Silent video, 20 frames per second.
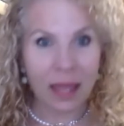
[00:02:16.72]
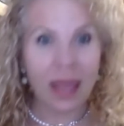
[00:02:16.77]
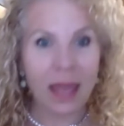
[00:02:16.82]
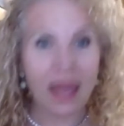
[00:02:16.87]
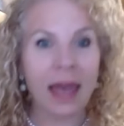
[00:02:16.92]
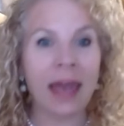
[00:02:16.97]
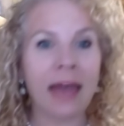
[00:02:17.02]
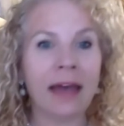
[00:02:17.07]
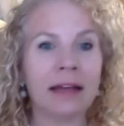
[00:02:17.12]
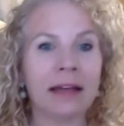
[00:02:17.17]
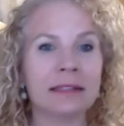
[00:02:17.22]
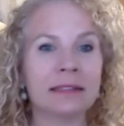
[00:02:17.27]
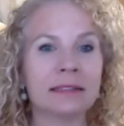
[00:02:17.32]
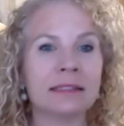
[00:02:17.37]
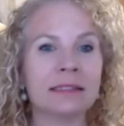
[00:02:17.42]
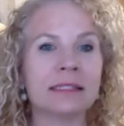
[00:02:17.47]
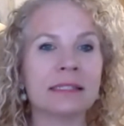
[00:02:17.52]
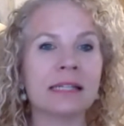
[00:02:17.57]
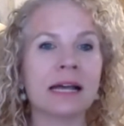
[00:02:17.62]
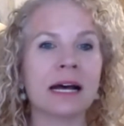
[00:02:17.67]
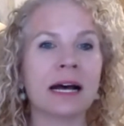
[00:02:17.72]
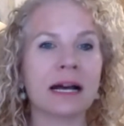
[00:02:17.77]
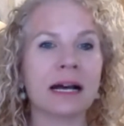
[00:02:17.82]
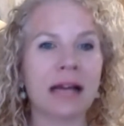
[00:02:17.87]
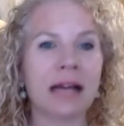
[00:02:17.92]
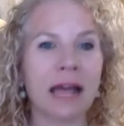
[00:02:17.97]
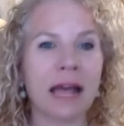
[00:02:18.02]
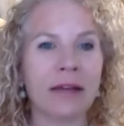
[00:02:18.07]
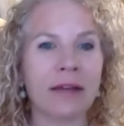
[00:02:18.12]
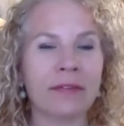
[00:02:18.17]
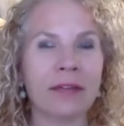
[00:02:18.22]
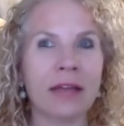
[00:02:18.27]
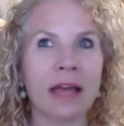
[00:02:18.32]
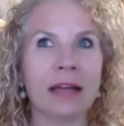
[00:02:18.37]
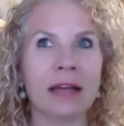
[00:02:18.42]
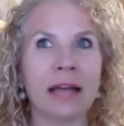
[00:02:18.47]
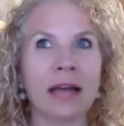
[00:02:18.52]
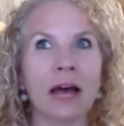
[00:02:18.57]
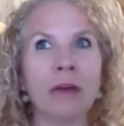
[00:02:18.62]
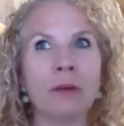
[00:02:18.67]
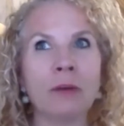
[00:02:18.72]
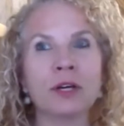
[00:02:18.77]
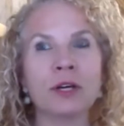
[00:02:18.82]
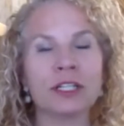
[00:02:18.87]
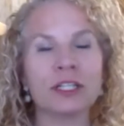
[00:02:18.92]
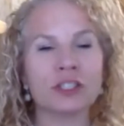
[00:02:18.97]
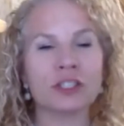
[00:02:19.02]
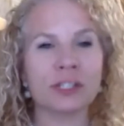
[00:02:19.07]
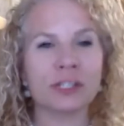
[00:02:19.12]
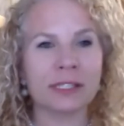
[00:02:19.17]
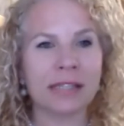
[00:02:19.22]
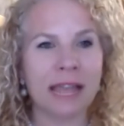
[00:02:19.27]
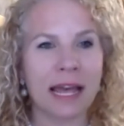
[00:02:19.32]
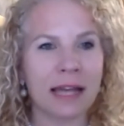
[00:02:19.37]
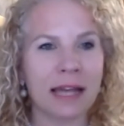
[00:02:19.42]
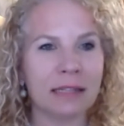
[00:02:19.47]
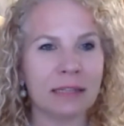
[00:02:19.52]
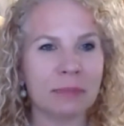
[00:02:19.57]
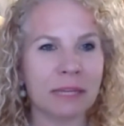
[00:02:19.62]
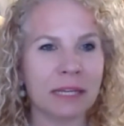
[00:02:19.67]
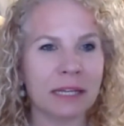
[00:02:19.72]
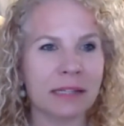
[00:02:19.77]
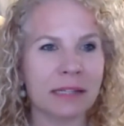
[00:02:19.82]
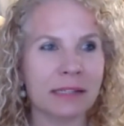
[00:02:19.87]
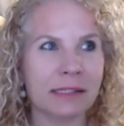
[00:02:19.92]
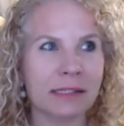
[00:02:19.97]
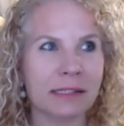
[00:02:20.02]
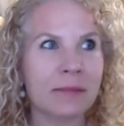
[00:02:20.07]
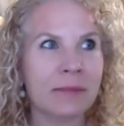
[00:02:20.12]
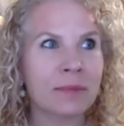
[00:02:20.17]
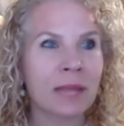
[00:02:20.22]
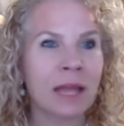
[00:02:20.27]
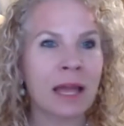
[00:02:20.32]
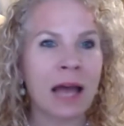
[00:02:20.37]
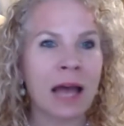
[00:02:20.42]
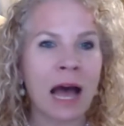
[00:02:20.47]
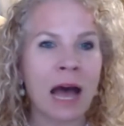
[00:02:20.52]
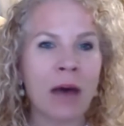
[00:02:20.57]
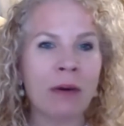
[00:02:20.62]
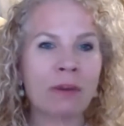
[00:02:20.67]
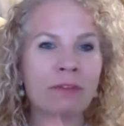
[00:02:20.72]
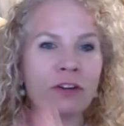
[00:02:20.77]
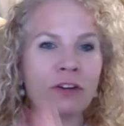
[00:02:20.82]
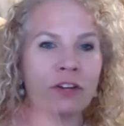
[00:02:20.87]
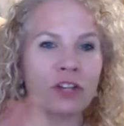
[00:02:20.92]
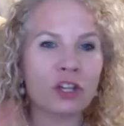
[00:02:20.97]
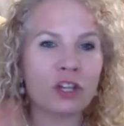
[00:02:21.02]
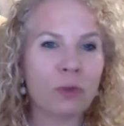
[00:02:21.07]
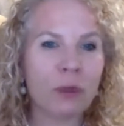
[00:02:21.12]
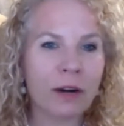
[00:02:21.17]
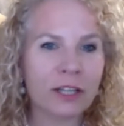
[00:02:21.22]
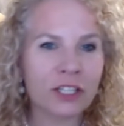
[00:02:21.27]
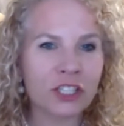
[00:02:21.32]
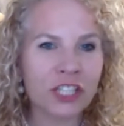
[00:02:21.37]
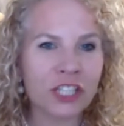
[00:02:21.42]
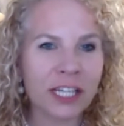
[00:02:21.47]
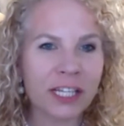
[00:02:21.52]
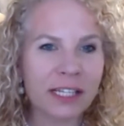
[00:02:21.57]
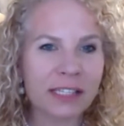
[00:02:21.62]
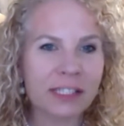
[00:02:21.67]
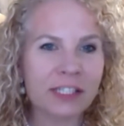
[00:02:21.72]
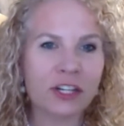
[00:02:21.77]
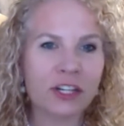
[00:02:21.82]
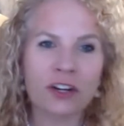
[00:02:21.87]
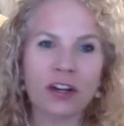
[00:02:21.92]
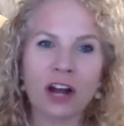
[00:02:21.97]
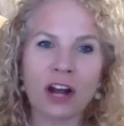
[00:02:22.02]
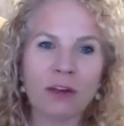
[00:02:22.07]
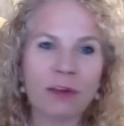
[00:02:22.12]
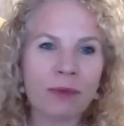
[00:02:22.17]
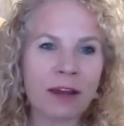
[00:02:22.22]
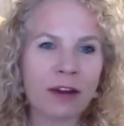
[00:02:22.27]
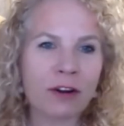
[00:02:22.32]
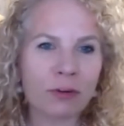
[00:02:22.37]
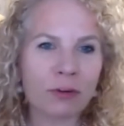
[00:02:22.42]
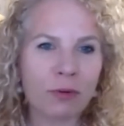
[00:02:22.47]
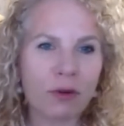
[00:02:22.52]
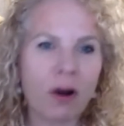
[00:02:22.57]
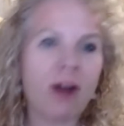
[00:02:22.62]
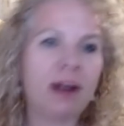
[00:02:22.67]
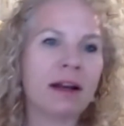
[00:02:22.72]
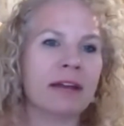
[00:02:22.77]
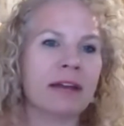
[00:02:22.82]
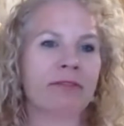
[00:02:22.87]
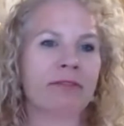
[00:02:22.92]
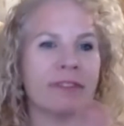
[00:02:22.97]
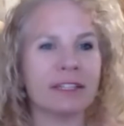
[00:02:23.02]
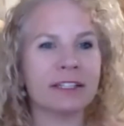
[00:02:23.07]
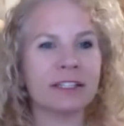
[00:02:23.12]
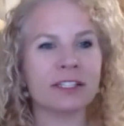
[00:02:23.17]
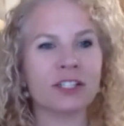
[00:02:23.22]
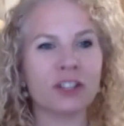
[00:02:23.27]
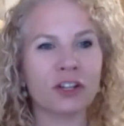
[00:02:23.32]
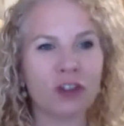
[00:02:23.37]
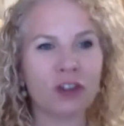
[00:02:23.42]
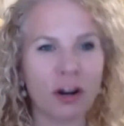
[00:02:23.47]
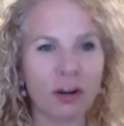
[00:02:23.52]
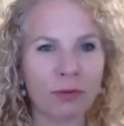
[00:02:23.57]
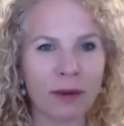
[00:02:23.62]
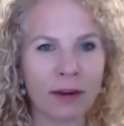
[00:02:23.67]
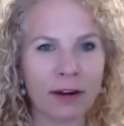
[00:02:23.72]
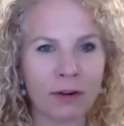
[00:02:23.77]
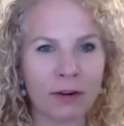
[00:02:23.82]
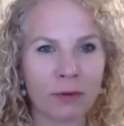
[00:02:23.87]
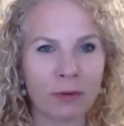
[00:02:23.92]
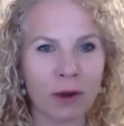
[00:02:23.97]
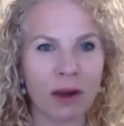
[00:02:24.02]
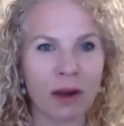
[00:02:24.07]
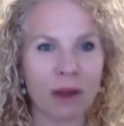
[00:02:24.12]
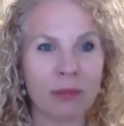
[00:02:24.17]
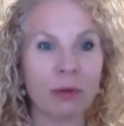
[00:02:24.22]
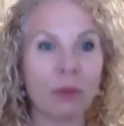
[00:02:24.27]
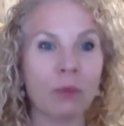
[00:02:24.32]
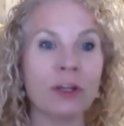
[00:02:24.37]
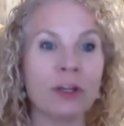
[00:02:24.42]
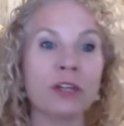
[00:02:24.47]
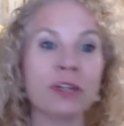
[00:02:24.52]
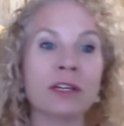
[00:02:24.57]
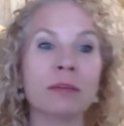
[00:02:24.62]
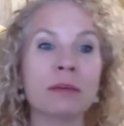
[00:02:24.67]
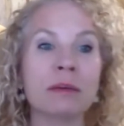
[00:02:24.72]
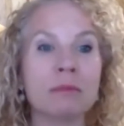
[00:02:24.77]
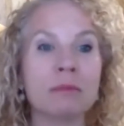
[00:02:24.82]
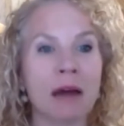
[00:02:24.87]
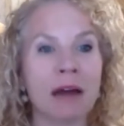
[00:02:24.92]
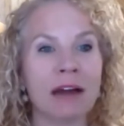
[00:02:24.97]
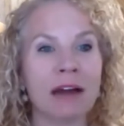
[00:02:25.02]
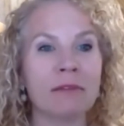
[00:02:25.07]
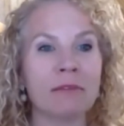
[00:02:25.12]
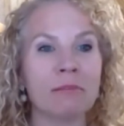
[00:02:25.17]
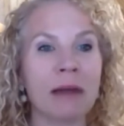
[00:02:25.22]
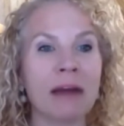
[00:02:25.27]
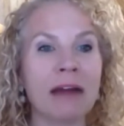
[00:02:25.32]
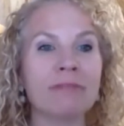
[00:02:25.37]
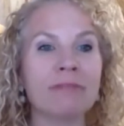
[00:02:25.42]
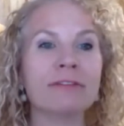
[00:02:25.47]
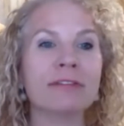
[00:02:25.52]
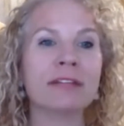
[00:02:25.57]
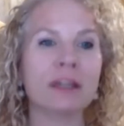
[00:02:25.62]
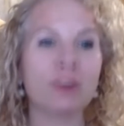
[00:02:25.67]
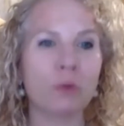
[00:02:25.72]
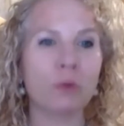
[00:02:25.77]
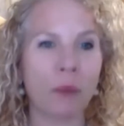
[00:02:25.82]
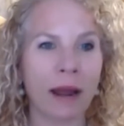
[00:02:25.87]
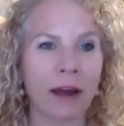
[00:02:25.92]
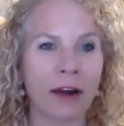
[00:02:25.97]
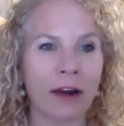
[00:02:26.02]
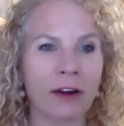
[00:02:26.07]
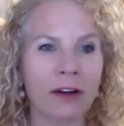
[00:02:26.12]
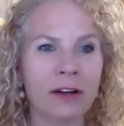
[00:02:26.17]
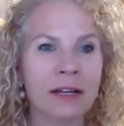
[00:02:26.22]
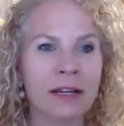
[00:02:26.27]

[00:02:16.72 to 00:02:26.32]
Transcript: and uh, and and help you understand because however you are cheeks you're not right or wrong and vince you're not right or wrong but when you can be mind- mindfully aware